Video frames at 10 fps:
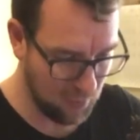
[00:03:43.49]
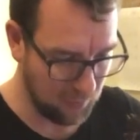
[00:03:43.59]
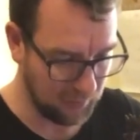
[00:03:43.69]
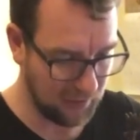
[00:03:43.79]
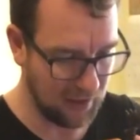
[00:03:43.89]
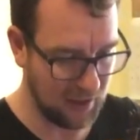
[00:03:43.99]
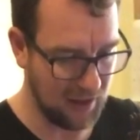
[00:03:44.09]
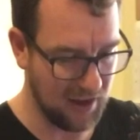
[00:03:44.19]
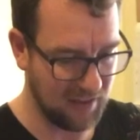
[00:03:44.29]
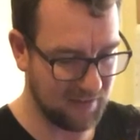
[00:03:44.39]
probably
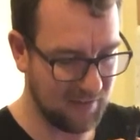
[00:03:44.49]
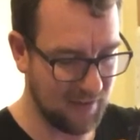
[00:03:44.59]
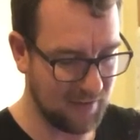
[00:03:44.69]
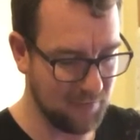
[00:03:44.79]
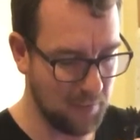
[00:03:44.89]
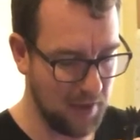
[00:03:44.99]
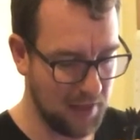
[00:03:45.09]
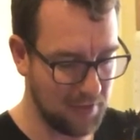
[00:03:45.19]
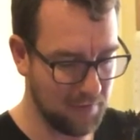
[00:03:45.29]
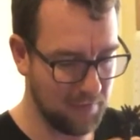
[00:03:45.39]
an excessive
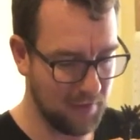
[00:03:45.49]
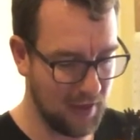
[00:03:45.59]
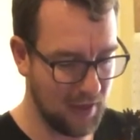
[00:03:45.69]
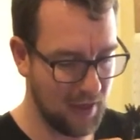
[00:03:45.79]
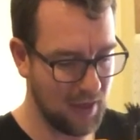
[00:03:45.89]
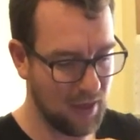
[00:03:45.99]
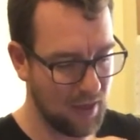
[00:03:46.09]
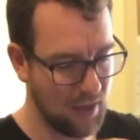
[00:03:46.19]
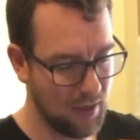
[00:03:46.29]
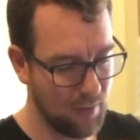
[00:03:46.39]
amount of uh,
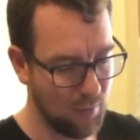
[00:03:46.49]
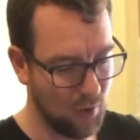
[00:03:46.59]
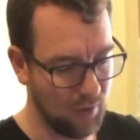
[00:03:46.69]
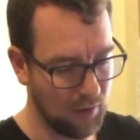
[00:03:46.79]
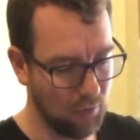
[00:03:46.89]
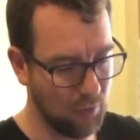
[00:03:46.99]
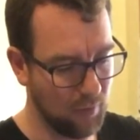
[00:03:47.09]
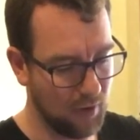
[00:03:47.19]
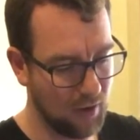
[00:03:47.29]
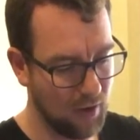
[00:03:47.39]
poly glue,
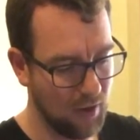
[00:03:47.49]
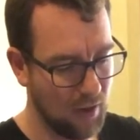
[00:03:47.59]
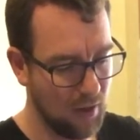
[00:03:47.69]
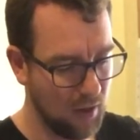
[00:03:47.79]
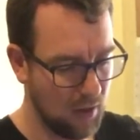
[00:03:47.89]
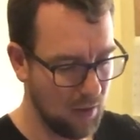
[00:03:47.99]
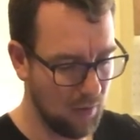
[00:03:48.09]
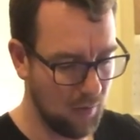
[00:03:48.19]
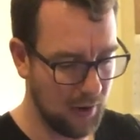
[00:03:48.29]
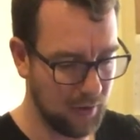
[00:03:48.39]
but
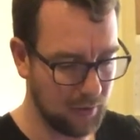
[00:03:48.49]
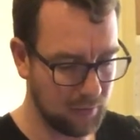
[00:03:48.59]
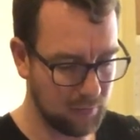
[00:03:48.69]
why not?